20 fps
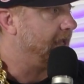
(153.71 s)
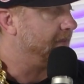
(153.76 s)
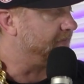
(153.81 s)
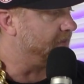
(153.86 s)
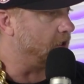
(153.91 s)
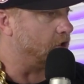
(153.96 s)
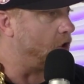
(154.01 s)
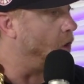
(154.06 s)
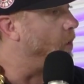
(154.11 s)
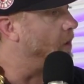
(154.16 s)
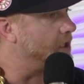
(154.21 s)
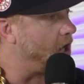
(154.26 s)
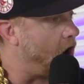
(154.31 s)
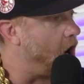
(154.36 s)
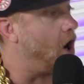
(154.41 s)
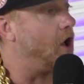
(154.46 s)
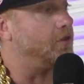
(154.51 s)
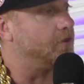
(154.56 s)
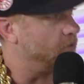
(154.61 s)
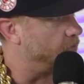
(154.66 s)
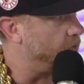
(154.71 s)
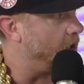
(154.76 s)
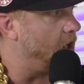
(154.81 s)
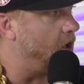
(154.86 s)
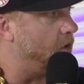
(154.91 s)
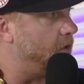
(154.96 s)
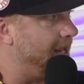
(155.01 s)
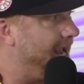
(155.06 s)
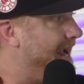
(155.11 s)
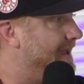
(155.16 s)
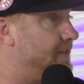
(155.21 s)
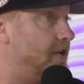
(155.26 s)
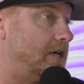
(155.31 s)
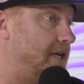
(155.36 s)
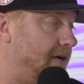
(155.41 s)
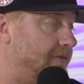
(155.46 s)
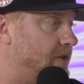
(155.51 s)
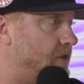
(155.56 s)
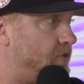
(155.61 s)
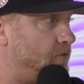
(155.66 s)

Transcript: They're going on the road, and they're given